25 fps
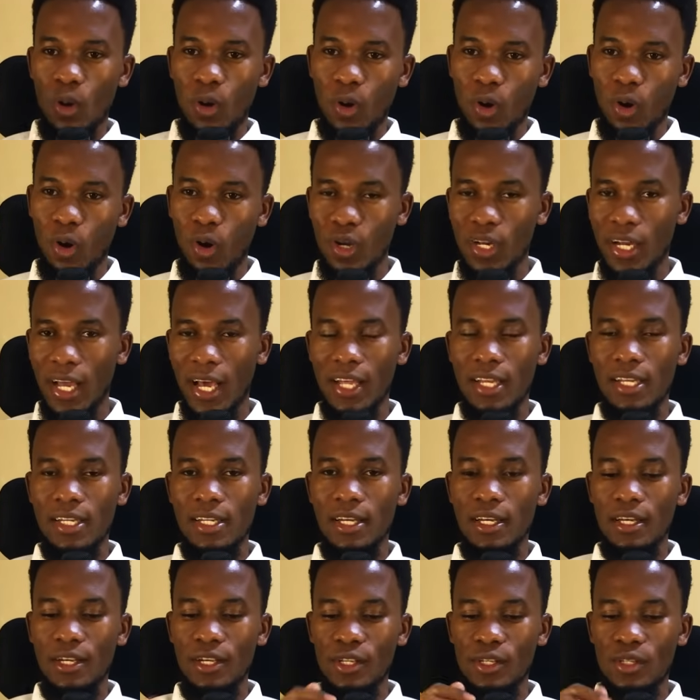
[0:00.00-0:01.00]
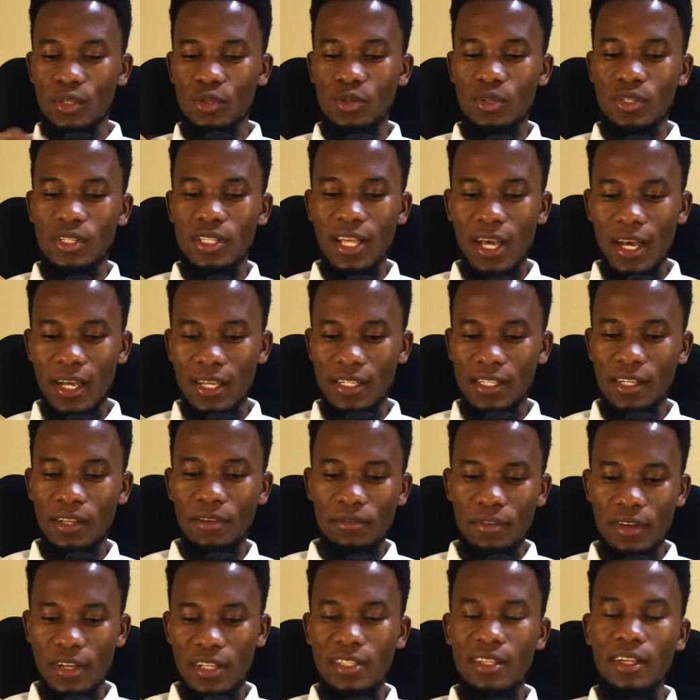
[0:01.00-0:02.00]
cornered to start
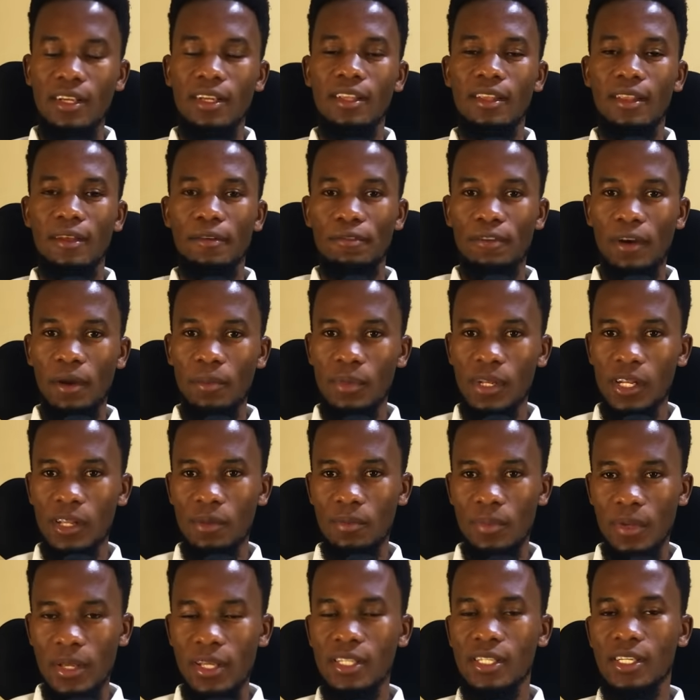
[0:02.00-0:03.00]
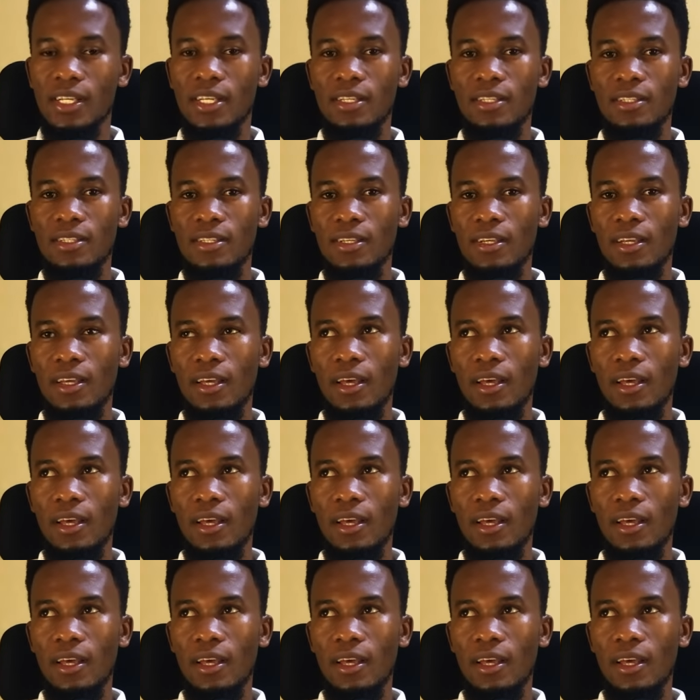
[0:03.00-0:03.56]
investing in the family business